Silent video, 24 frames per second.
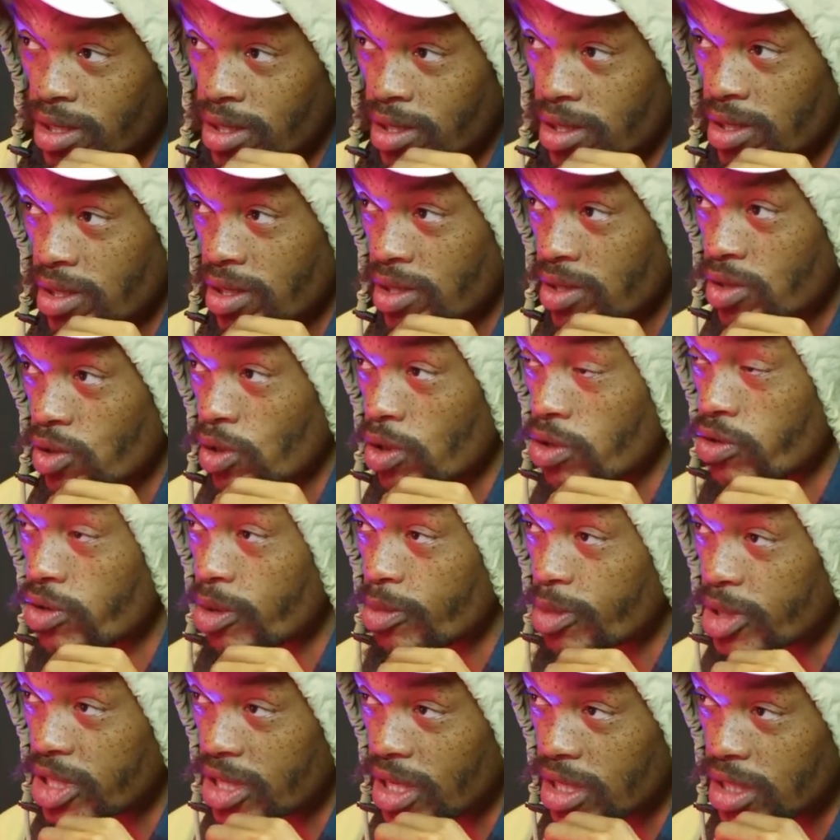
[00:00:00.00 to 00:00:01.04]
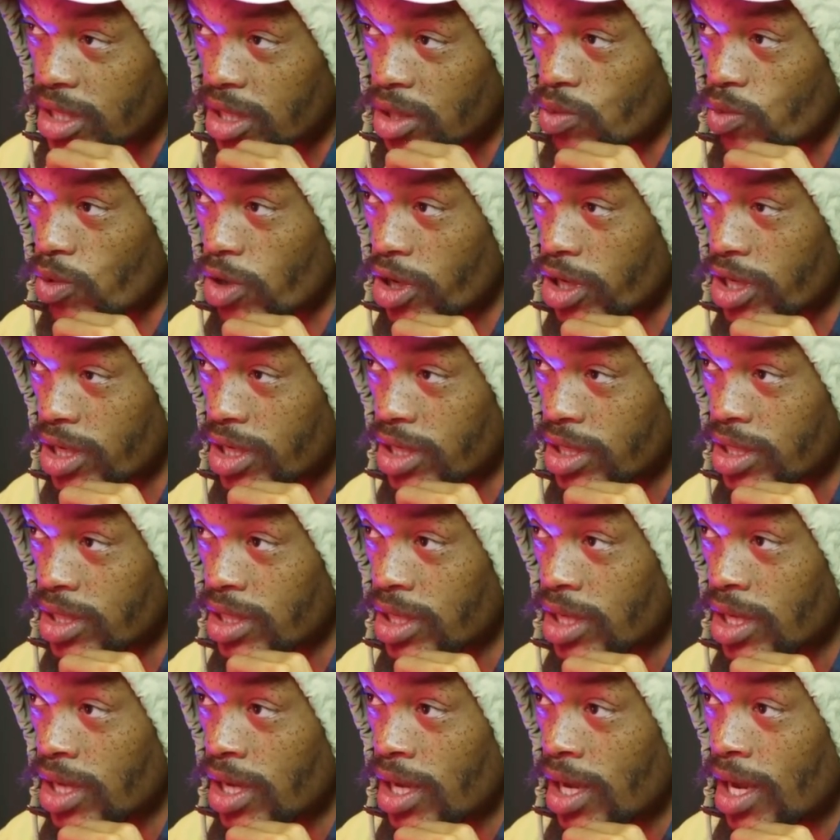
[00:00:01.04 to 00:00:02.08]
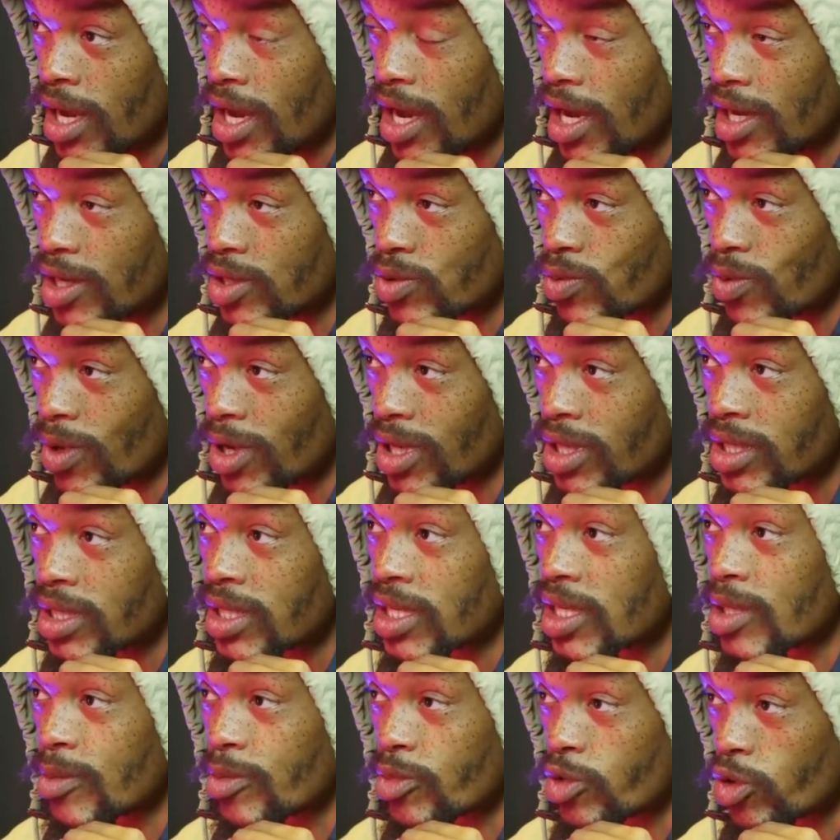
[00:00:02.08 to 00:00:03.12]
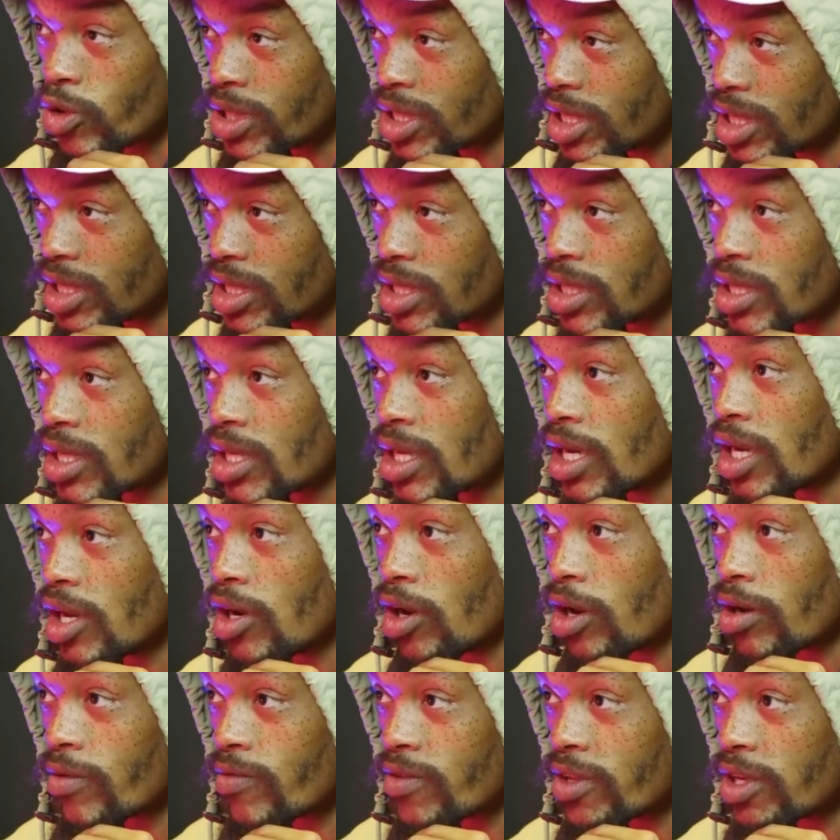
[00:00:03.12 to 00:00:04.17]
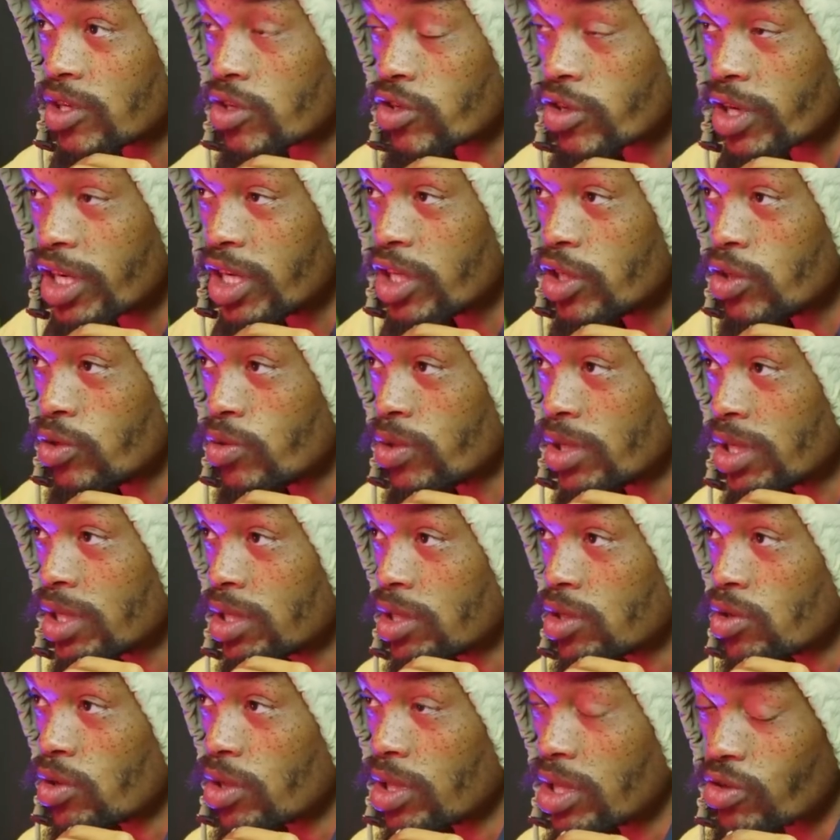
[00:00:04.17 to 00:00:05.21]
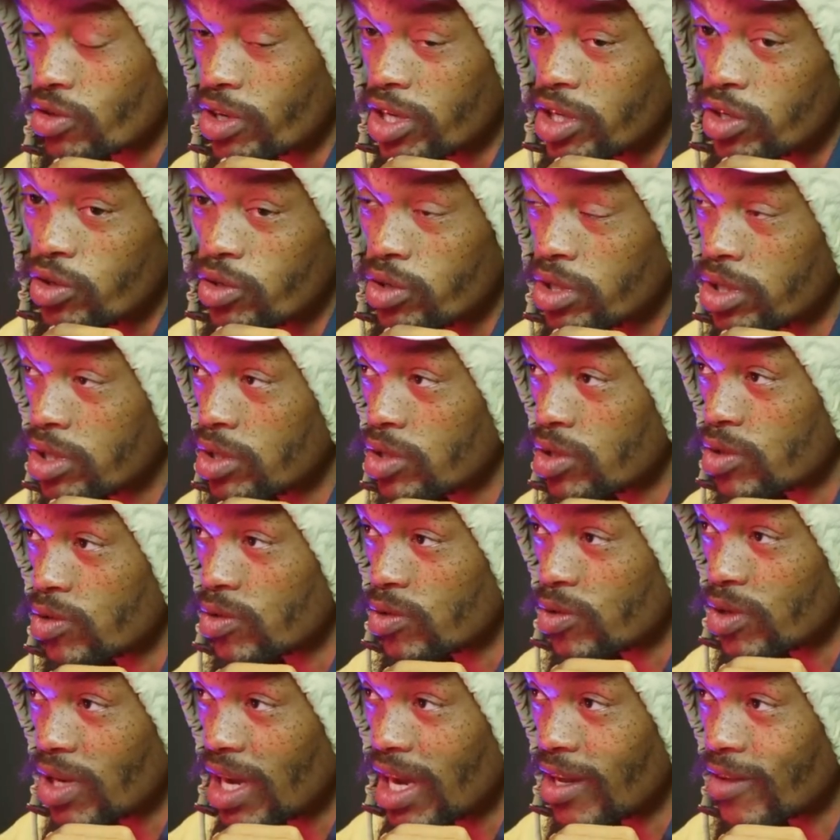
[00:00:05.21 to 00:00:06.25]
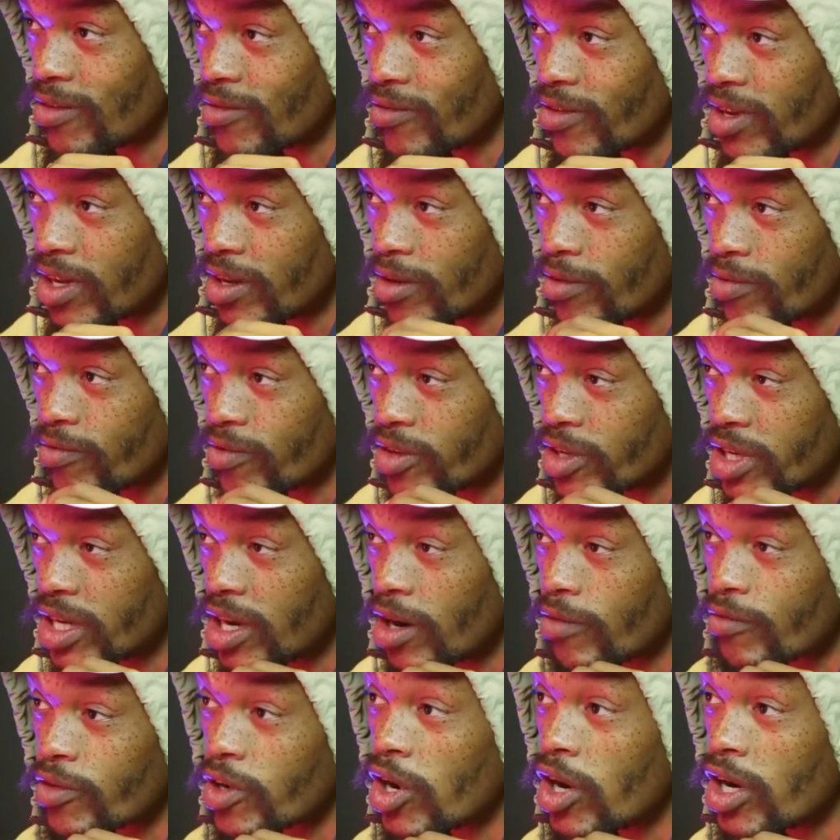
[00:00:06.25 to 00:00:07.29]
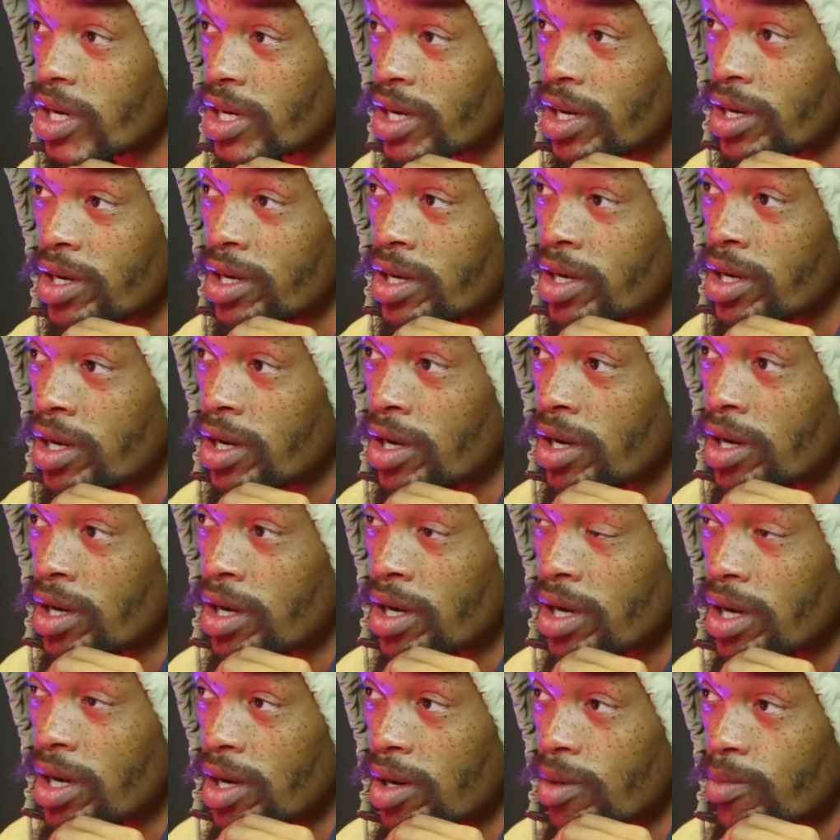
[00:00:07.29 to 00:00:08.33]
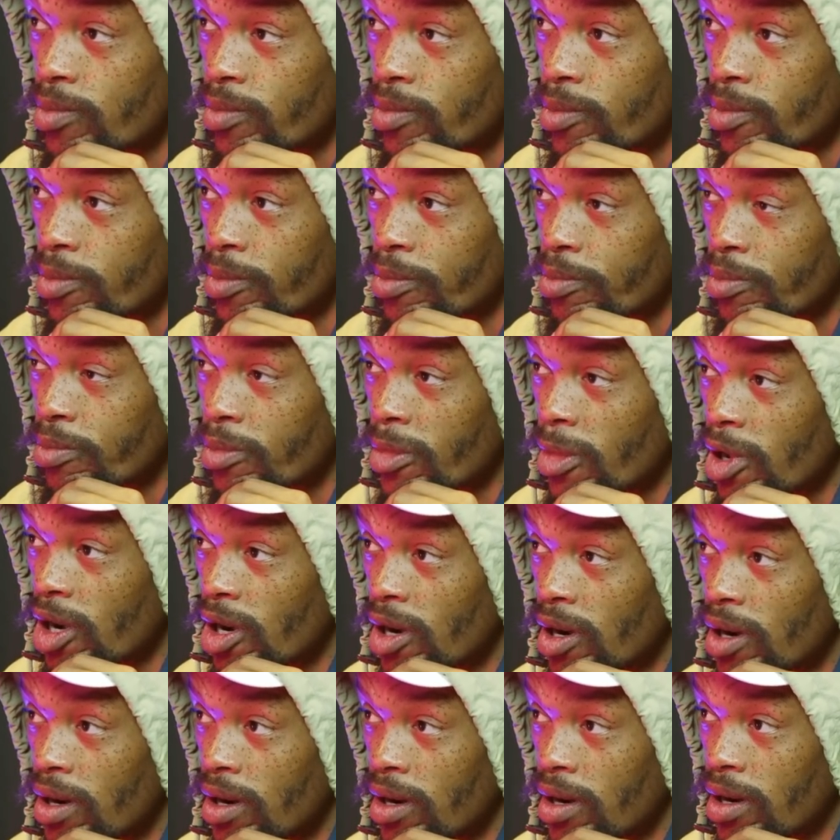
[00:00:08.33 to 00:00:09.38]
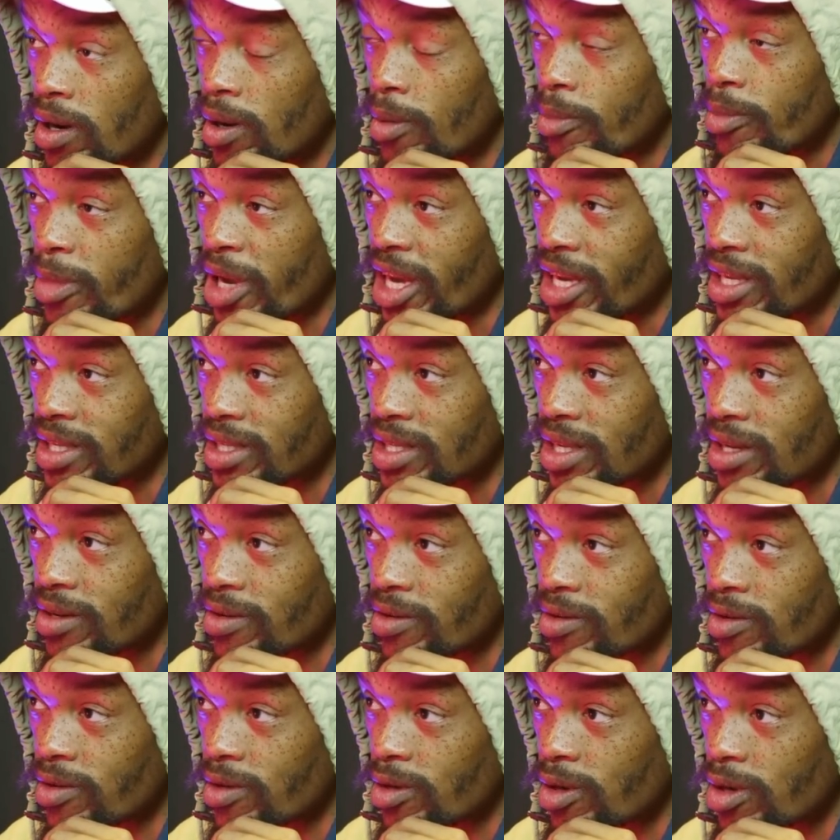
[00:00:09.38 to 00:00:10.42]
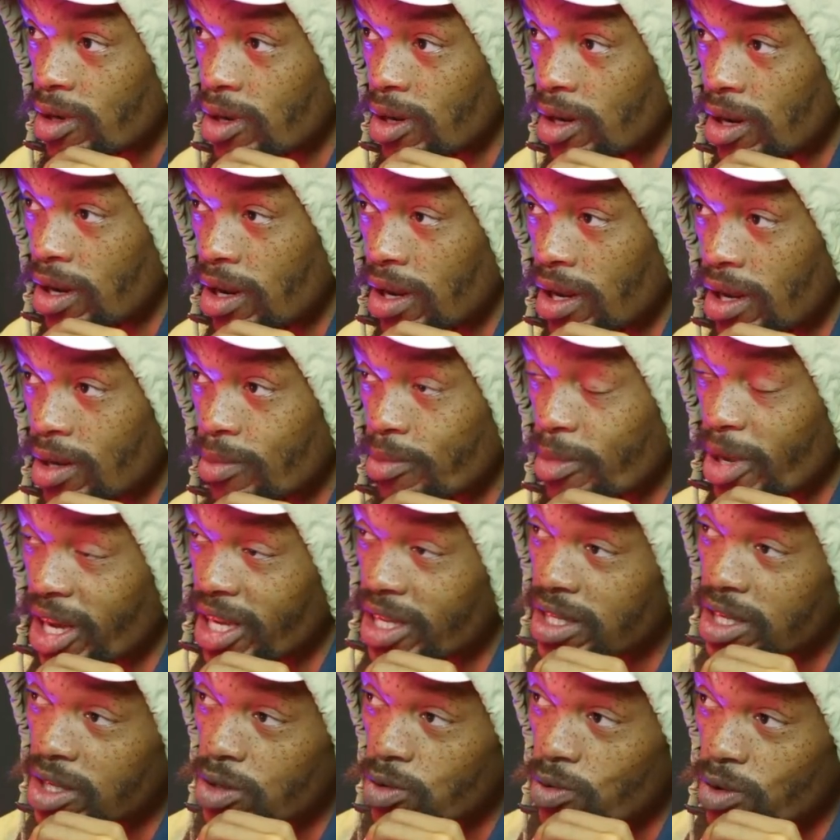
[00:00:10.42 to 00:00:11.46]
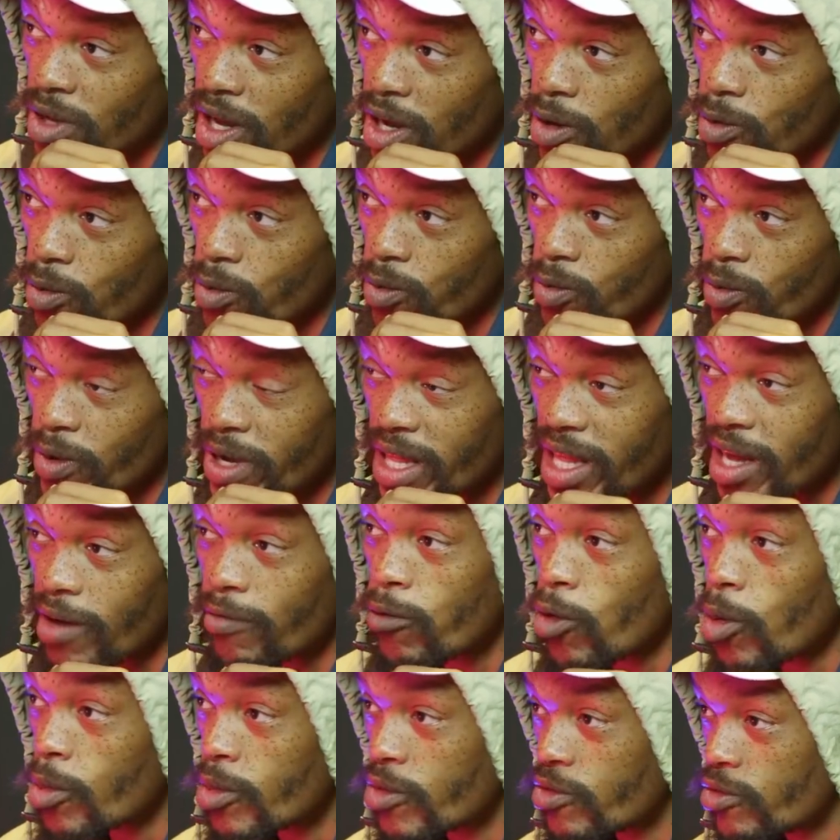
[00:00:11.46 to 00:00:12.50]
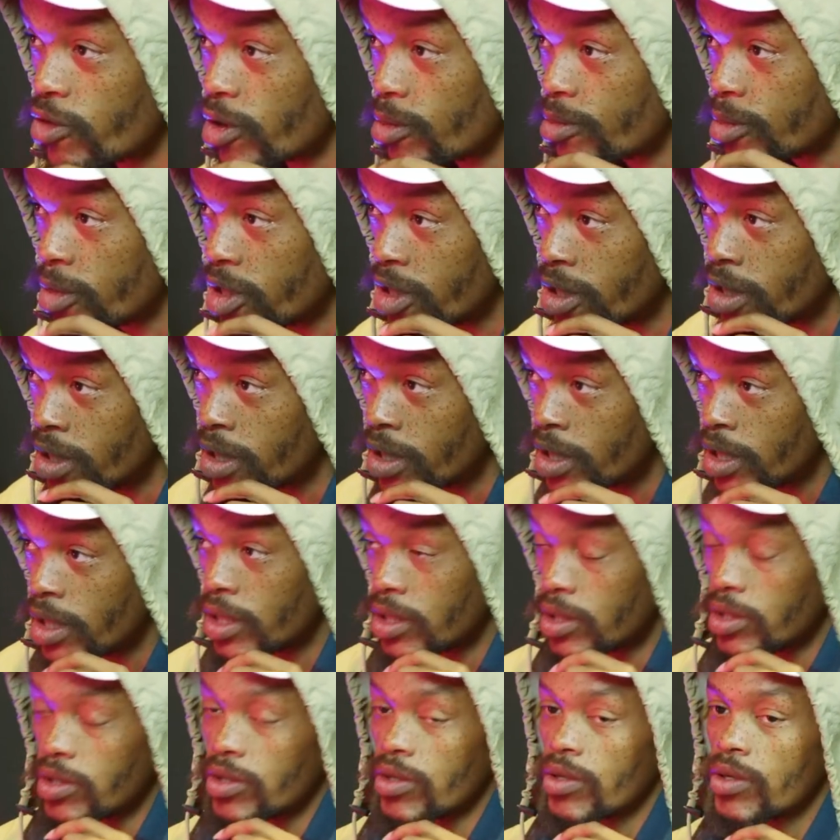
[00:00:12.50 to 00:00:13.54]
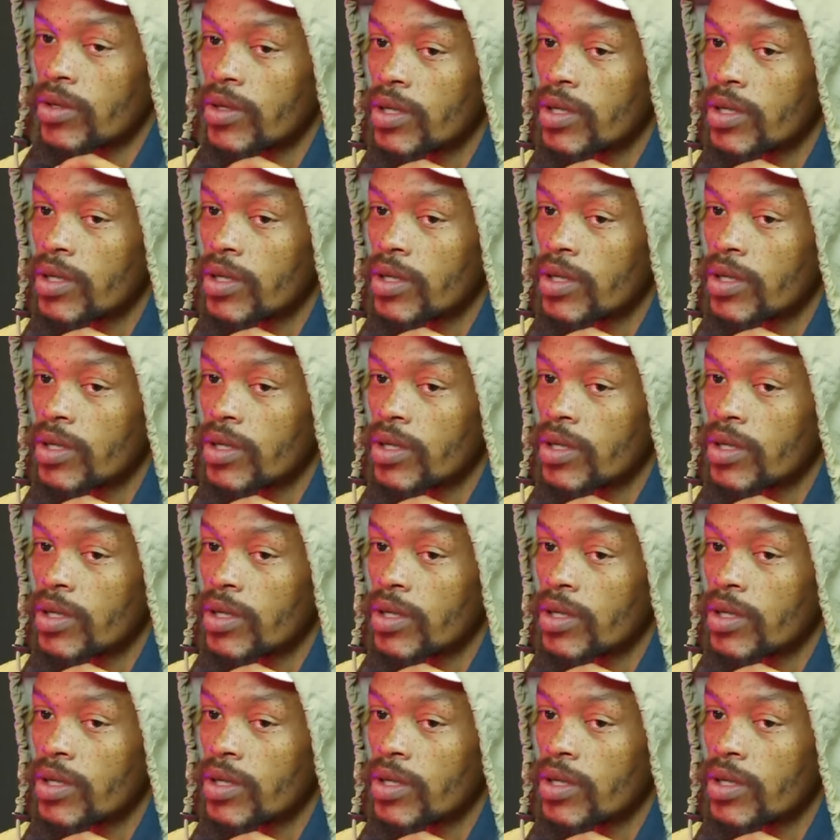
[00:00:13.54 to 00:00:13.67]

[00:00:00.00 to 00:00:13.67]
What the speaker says: so it represented workers as well. It brought in a lot of the trade unions, so the trade unions had a very Afrikaner a base and basis, like where they're formed from, you know.